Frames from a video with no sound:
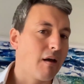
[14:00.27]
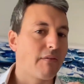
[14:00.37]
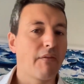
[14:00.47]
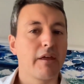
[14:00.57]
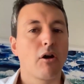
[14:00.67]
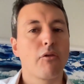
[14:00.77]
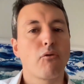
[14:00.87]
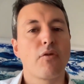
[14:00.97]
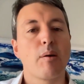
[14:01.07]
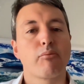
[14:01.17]
and then they go
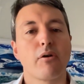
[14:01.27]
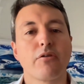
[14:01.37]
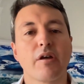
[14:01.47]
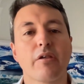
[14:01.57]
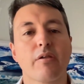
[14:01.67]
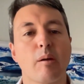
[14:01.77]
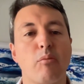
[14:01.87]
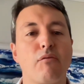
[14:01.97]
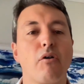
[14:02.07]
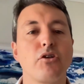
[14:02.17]
through their process and
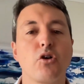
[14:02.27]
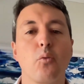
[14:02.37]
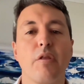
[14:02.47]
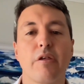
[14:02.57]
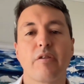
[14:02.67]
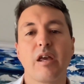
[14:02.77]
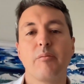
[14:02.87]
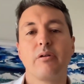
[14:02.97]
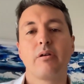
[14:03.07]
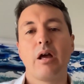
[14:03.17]
provide you with a
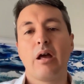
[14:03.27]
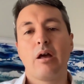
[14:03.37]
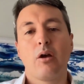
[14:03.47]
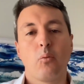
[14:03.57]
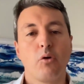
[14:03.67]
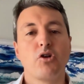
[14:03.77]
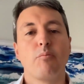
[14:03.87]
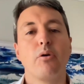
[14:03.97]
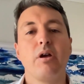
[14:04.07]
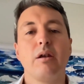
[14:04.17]
statement, which you
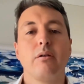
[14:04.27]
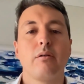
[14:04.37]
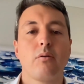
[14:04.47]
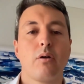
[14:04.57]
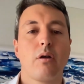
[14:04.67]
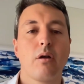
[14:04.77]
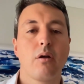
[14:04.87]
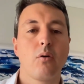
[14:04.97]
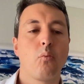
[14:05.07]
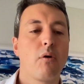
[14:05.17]
put in
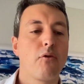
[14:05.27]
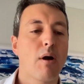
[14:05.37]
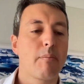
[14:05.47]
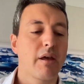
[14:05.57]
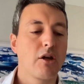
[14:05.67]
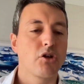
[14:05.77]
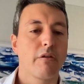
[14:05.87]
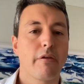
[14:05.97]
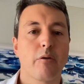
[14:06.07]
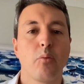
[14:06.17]
with your application
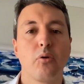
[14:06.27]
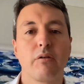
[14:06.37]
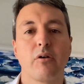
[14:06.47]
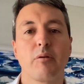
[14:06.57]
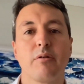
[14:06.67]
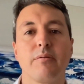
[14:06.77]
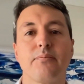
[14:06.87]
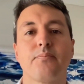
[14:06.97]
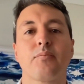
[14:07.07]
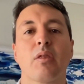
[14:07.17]
as a supporting document.
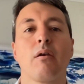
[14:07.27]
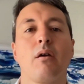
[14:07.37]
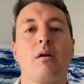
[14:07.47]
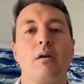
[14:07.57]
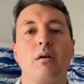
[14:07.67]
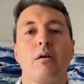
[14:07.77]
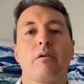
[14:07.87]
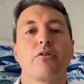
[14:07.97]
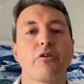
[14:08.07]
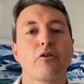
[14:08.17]

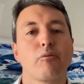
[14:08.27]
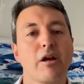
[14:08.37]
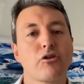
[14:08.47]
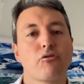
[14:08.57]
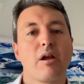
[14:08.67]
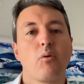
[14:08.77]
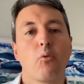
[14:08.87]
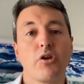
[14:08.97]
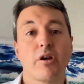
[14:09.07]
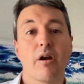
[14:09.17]
So just to reiterate
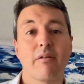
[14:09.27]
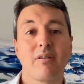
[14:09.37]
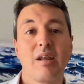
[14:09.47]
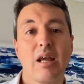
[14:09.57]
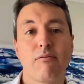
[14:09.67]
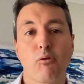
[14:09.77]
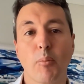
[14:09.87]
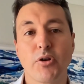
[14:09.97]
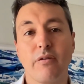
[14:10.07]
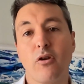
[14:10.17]
what you're going to need for
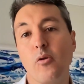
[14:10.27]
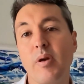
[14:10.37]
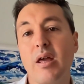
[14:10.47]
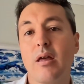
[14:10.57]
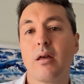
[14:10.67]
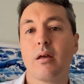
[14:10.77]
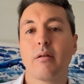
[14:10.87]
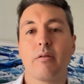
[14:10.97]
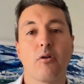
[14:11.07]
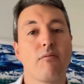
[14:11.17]
option 2B,
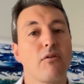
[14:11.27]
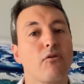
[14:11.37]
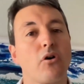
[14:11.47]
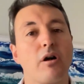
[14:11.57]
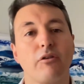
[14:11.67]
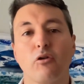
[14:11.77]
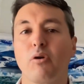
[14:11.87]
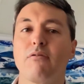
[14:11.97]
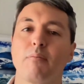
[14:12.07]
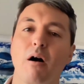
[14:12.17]
so if you've got a
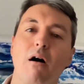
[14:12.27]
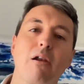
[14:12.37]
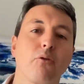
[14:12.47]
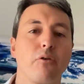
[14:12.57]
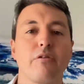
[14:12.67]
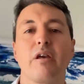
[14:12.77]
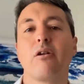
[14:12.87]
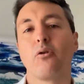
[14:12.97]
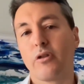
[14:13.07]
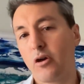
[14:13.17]
degree from Ireland or New
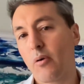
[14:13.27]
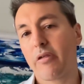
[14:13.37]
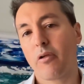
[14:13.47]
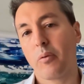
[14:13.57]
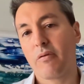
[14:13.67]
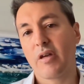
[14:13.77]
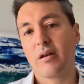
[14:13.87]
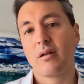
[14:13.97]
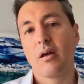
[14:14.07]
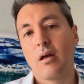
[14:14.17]
Zealand or the US, as we said,